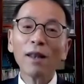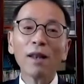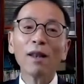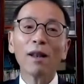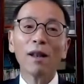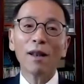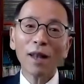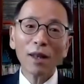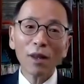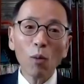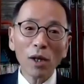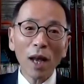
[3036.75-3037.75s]
Then
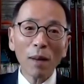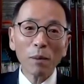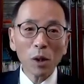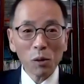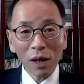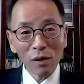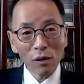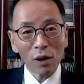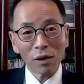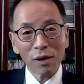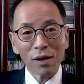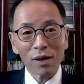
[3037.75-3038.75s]
no more
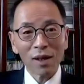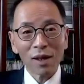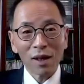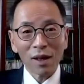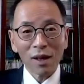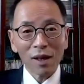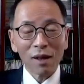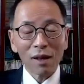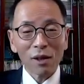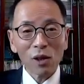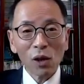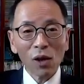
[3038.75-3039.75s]
demonstrations.
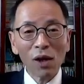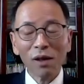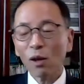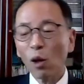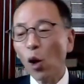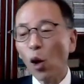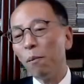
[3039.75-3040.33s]
So the